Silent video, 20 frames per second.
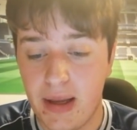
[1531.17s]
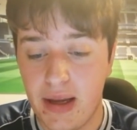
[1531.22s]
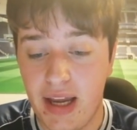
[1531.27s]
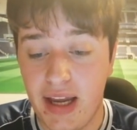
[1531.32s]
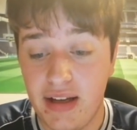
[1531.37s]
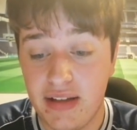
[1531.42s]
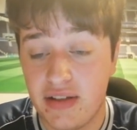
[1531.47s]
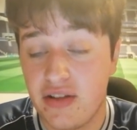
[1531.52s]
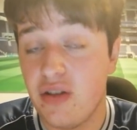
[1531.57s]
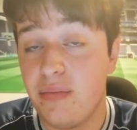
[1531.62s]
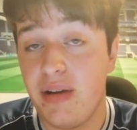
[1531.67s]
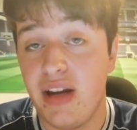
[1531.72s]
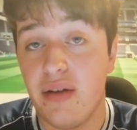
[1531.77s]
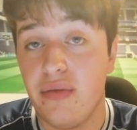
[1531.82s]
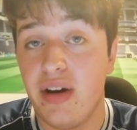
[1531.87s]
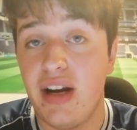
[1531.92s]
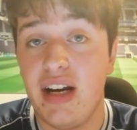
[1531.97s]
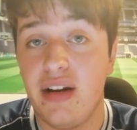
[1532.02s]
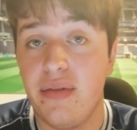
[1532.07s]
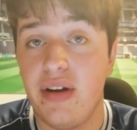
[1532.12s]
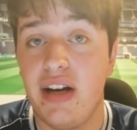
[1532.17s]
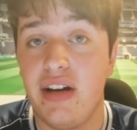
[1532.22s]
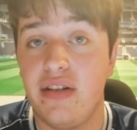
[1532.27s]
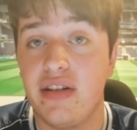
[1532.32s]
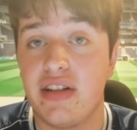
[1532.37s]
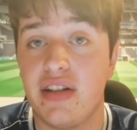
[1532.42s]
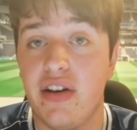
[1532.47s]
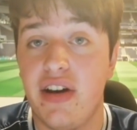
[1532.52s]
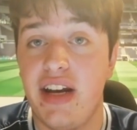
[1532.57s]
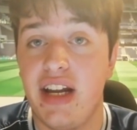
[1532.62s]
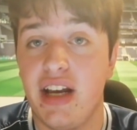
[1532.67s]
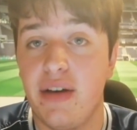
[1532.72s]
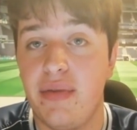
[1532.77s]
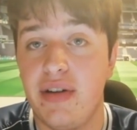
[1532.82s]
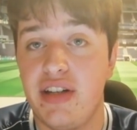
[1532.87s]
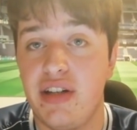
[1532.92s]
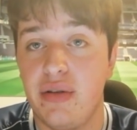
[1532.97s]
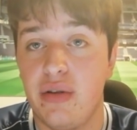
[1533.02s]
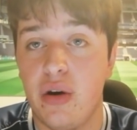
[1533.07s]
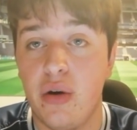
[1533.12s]
Ings could be a really, really good signing if
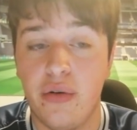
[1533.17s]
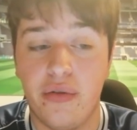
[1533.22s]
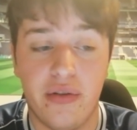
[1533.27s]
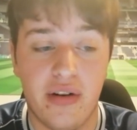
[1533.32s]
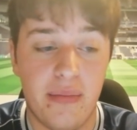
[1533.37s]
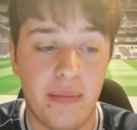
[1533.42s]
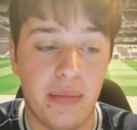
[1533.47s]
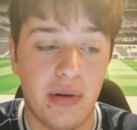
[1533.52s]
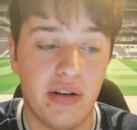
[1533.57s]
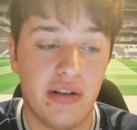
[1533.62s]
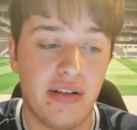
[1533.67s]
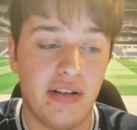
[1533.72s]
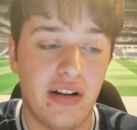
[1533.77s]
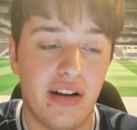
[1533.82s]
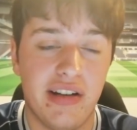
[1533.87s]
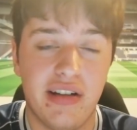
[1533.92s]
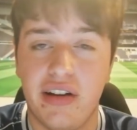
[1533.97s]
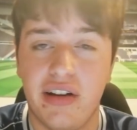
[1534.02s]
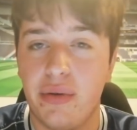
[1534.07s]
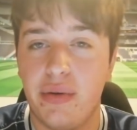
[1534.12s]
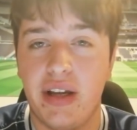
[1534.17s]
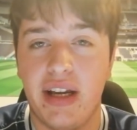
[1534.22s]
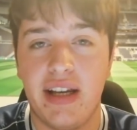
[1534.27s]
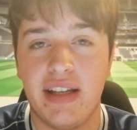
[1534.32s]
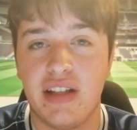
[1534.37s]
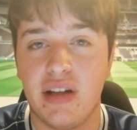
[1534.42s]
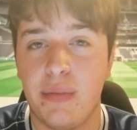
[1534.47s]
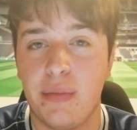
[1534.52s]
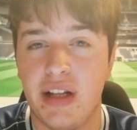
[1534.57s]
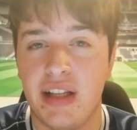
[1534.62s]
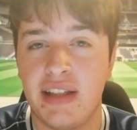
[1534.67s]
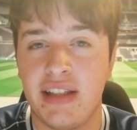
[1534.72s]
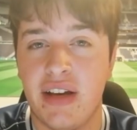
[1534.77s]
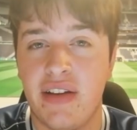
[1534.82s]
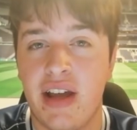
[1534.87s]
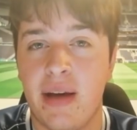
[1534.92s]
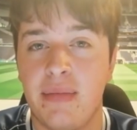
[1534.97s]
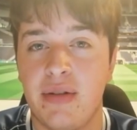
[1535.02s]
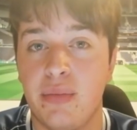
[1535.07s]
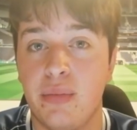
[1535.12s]
we do go for him, but I don't think he's someone that
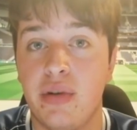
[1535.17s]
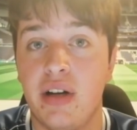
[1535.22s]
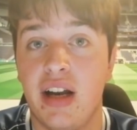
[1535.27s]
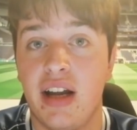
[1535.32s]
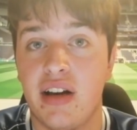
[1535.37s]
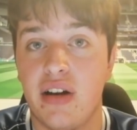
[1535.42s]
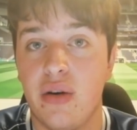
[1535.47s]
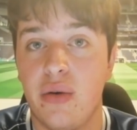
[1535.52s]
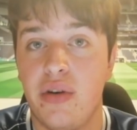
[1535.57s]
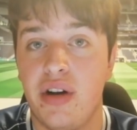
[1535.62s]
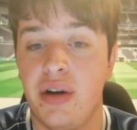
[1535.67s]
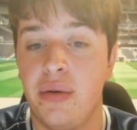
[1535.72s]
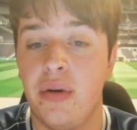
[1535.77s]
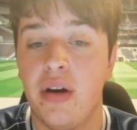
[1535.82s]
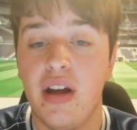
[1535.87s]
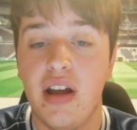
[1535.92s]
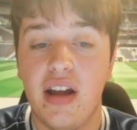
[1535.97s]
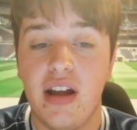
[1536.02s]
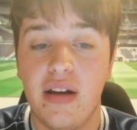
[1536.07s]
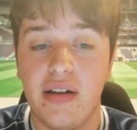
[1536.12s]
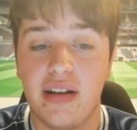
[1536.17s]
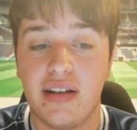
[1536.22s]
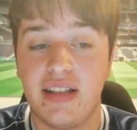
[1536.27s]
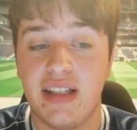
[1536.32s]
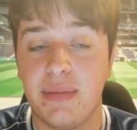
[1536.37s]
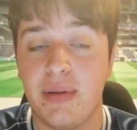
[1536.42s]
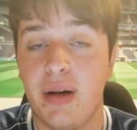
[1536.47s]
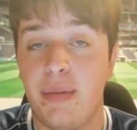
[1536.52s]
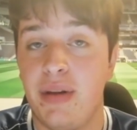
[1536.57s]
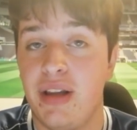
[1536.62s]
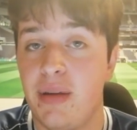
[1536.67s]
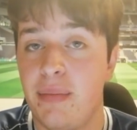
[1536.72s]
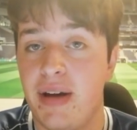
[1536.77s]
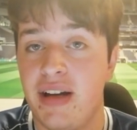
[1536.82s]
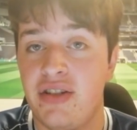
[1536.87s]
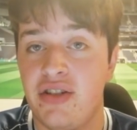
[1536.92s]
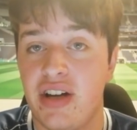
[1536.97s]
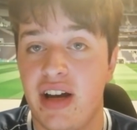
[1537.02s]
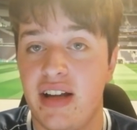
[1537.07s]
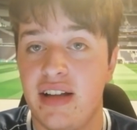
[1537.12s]
Southampton would let go now, because he's probably their
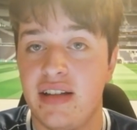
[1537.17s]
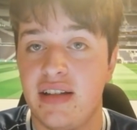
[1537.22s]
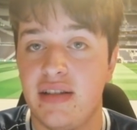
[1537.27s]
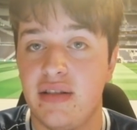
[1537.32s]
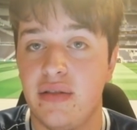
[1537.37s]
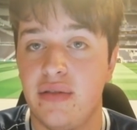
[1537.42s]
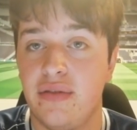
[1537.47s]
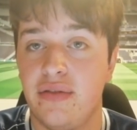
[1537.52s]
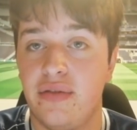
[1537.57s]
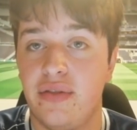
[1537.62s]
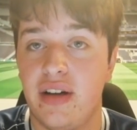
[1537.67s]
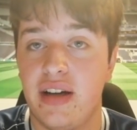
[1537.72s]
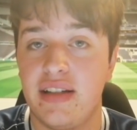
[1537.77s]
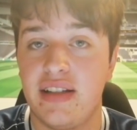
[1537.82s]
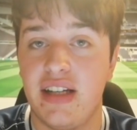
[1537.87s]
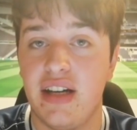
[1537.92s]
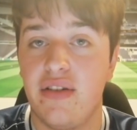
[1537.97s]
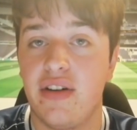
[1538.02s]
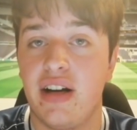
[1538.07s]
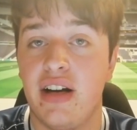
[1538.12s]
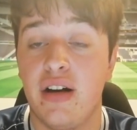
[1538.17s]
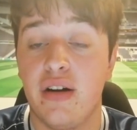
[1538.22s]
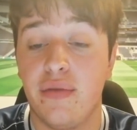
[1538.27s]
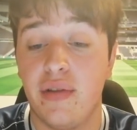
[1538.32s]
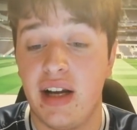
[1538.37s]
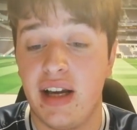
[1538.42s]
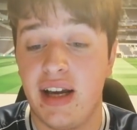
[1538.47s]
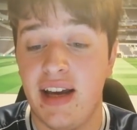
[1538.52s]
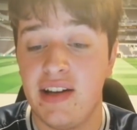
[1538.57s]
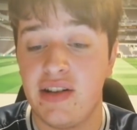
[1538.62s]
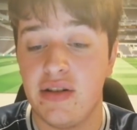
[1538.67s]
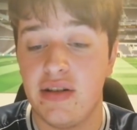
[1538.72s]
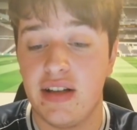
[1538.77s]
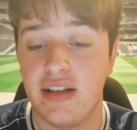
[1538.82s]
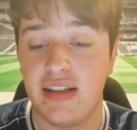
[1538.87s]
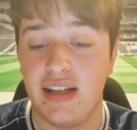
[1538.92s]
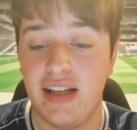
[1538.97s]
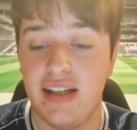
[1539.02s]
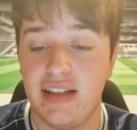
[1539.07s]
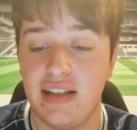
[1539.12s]
best chance of steering clear of relegation
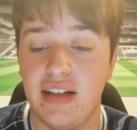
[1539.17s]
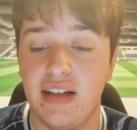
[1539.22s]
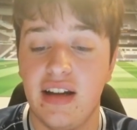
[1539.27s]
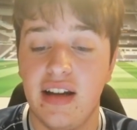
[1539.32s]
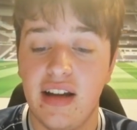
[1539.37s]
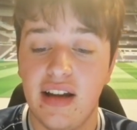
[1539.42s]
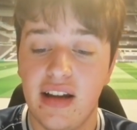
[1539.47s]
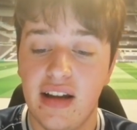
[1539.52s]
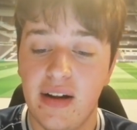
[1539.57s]
this season.